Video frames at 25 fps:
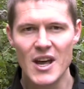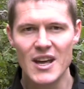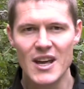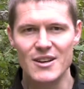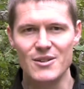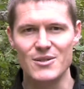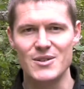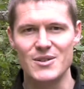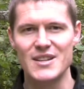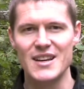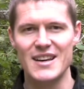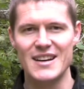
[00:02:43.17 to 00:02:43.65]

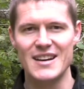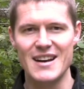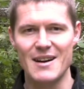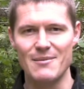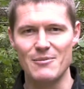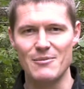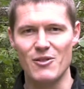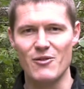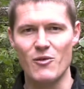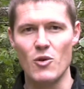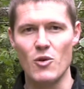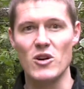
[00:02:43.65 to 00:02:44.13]
you'll see a
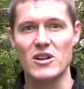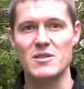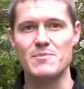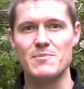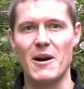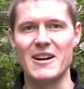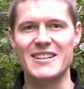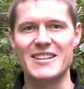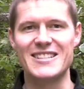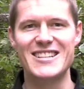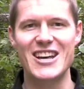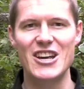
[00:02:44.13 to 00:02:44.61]
number of works
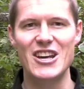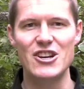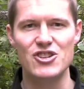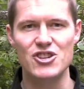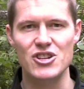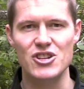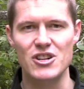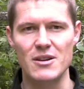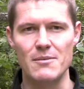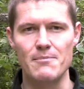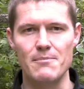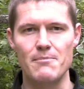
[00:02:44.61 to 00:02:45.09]
by
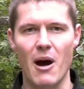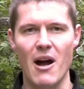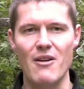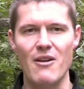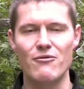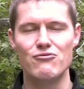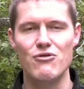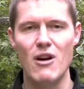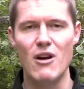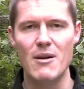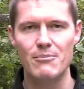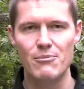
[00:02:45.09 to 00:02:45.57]
Titian, by
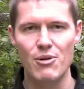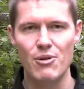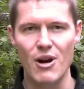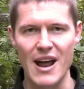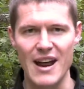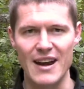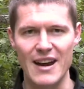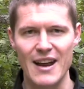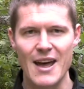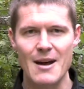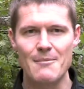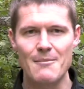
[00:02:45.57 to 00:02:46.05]

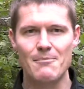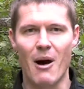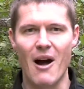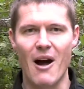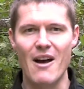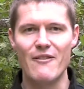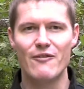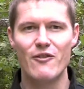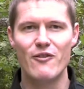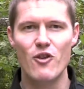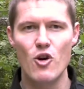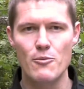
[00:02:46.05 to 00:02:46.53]
Rembrandt, by
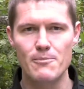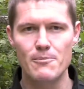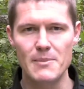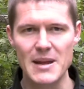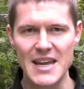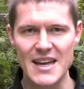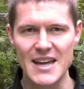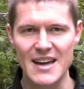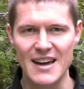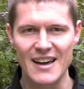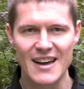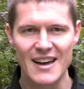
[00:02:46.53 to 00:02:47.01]

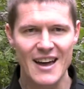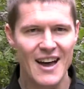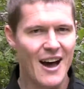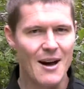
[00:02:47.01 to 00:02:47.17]
Vermeer.